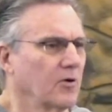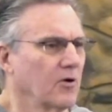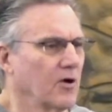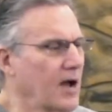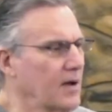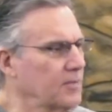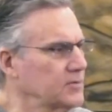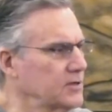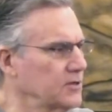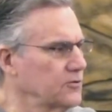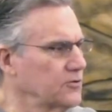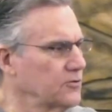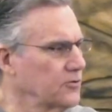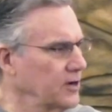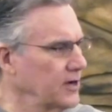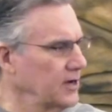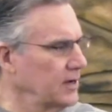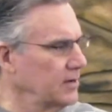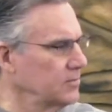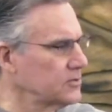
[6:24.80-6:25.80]
perhaps in
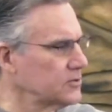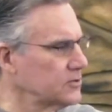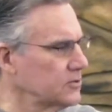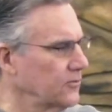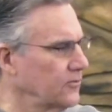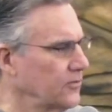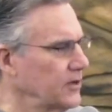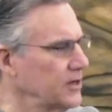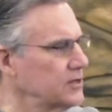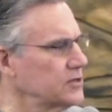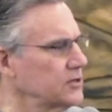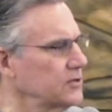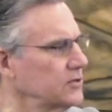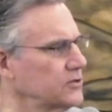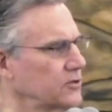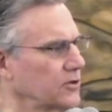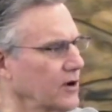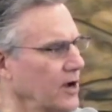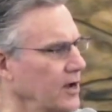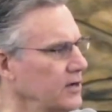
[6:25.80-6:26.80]
dreams or
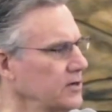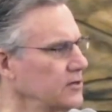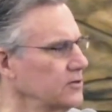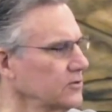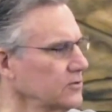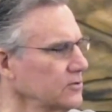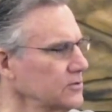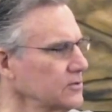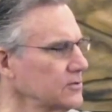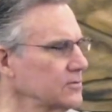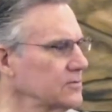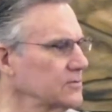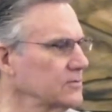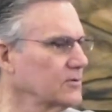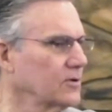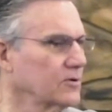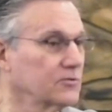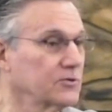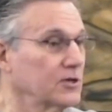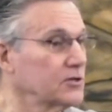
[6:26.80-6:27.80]
visions or angels,
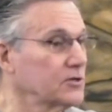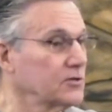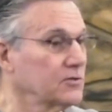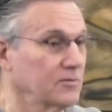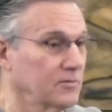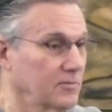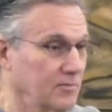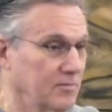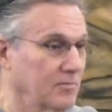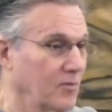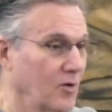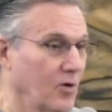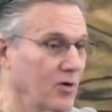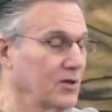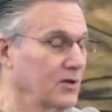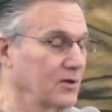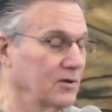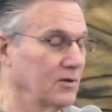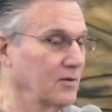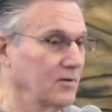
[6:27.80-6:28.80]
or just
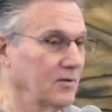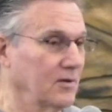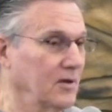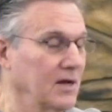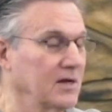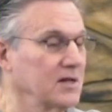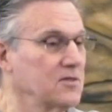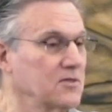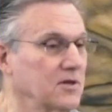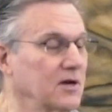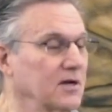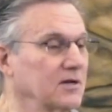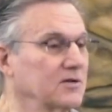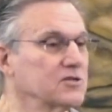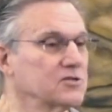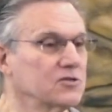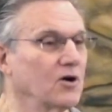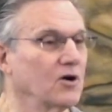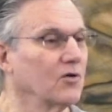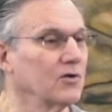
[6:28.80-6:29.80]
more than anything,
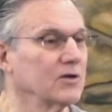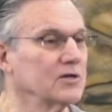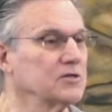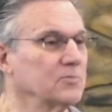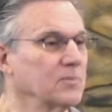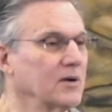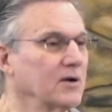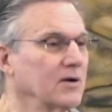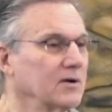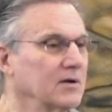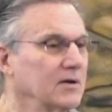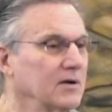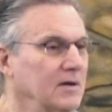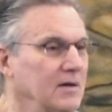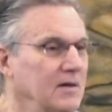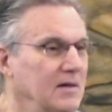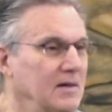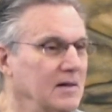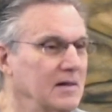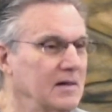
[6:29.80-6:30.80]
just the Holy Spirit
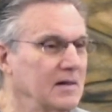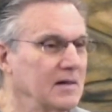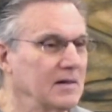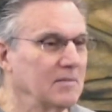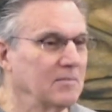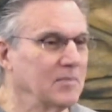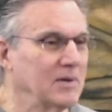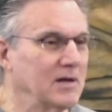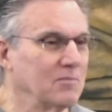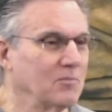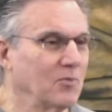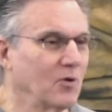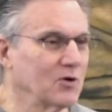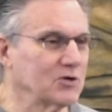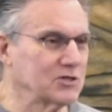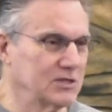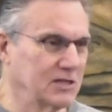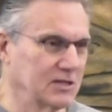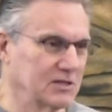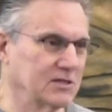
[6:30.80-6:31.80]
being
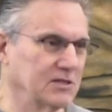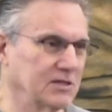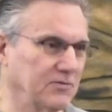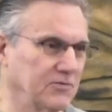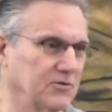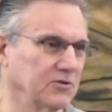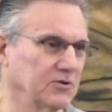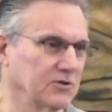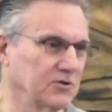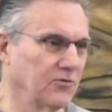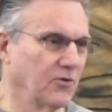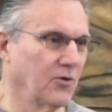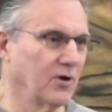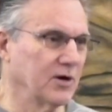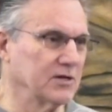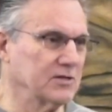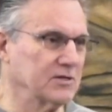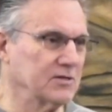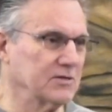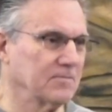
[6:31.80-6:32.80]
more sensitive to His
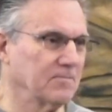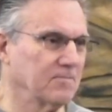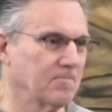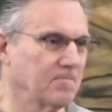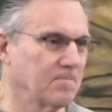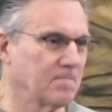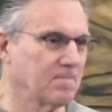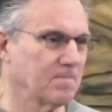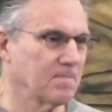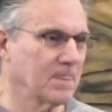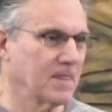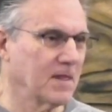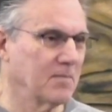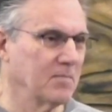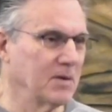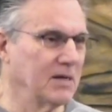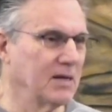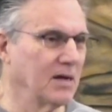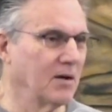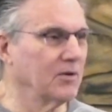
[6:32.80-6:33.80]
voice,
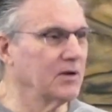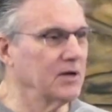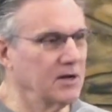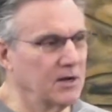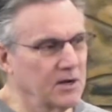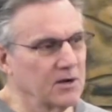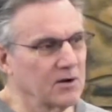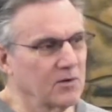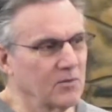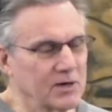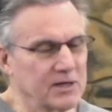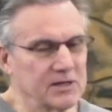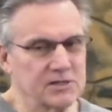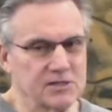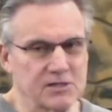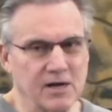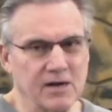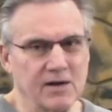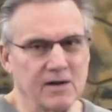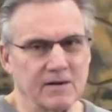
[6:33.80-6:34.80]
being able to hear what
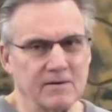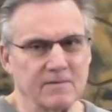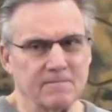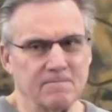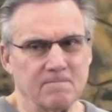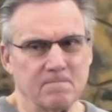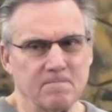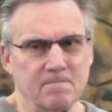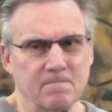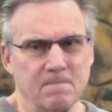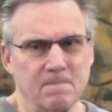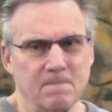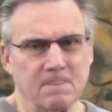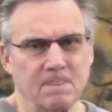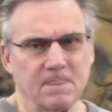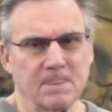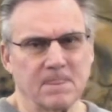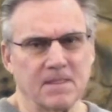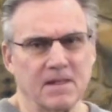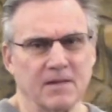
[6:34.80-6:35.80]
He's saying
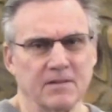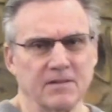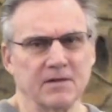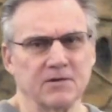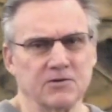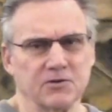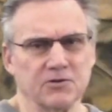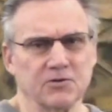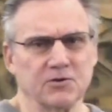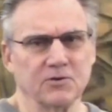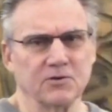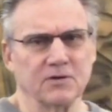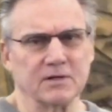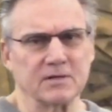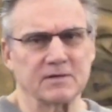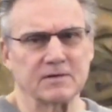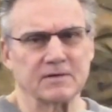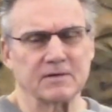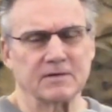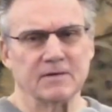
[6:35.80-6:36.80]
and then to do
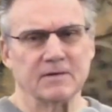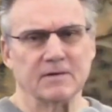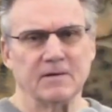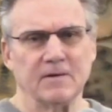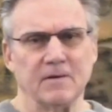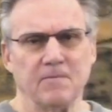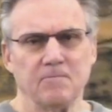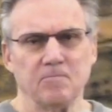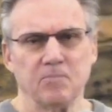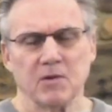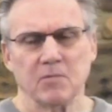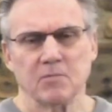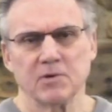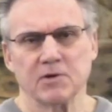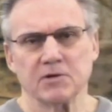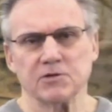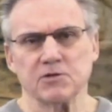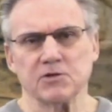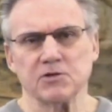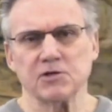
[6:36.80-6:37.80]
it.
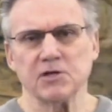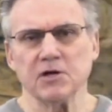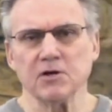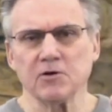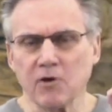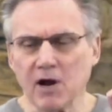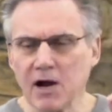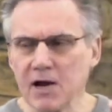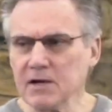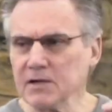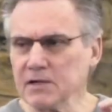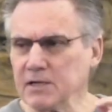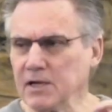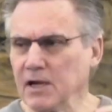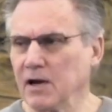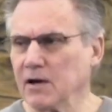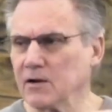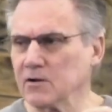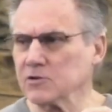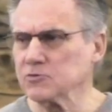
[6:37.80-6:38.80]
Because you see, great
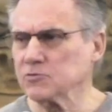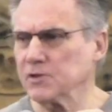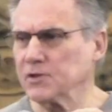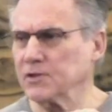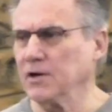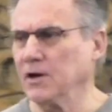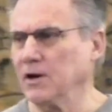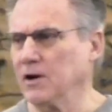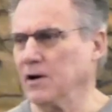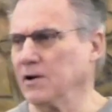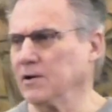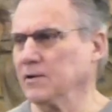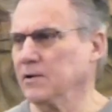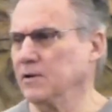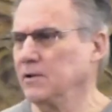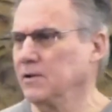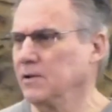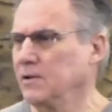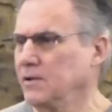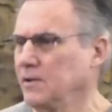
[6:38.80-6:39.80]
encounters with
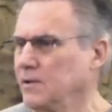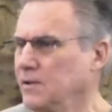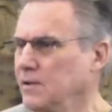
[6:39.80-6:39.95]
God